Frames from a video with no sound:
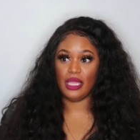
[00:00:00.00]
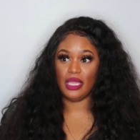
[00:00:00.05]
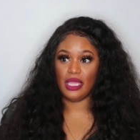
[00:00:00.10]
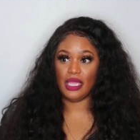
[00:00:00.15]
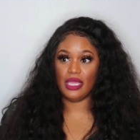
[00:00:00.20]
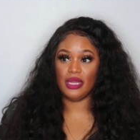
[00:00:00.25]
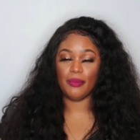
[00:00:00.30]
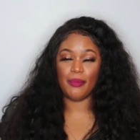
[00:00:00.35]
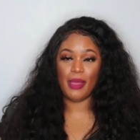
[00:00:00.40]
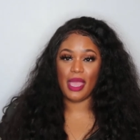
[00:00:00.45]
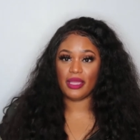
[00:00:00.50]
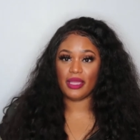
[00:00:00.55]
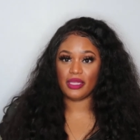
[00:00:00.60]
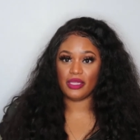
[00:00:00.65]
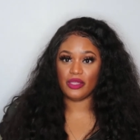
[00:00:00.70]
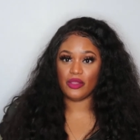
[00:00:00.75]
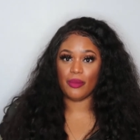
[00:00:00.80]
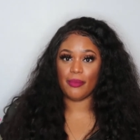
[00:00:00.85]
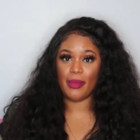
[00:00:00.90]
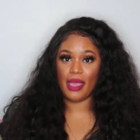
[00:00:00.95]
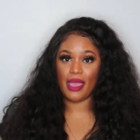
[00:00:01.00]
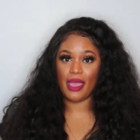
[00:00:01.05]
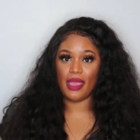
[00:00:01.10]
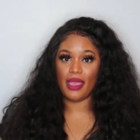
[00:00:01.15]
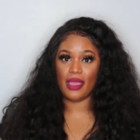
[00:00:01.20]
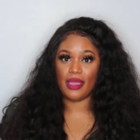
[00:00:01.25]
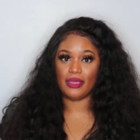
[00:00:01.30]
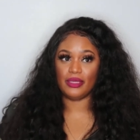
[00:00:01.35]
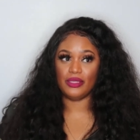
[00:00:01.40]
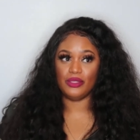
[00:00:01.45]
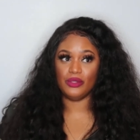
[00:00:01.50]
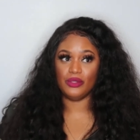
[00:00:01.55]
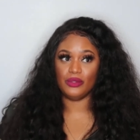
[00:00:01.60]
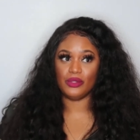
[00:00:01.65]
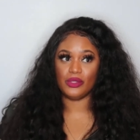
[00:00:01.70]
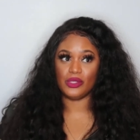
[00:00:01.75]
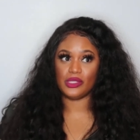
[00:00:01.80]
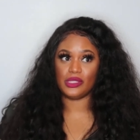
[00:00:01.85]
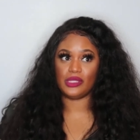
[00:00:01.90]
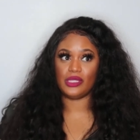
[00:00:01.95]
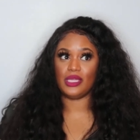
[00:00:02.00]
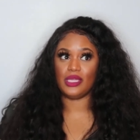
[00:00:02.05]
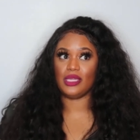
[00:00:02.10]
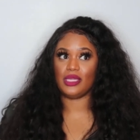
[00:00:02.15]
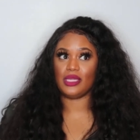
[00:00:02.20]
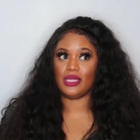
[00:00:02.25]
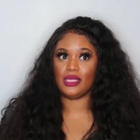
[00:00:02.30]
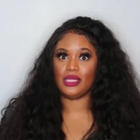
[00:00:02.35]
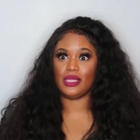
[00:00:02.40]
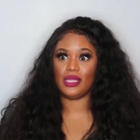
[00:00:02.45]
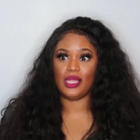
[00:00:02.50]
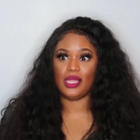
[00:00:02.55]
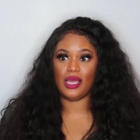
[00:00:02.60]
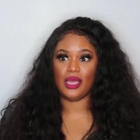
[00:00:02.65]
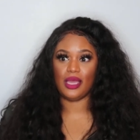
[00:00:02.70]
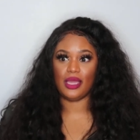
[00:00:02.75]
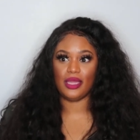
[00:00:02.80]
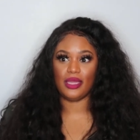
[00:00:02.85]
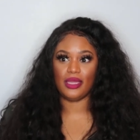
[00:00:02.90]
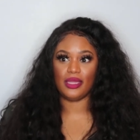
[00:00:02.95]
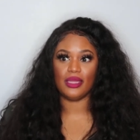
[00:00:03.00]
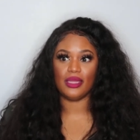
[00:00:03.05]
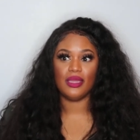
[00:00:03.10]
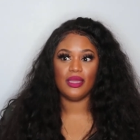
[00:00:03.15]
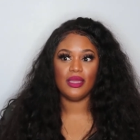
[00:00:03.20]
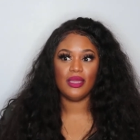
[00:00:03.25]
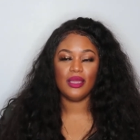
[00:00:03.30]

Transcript: in the back of your mind, you're thinking like,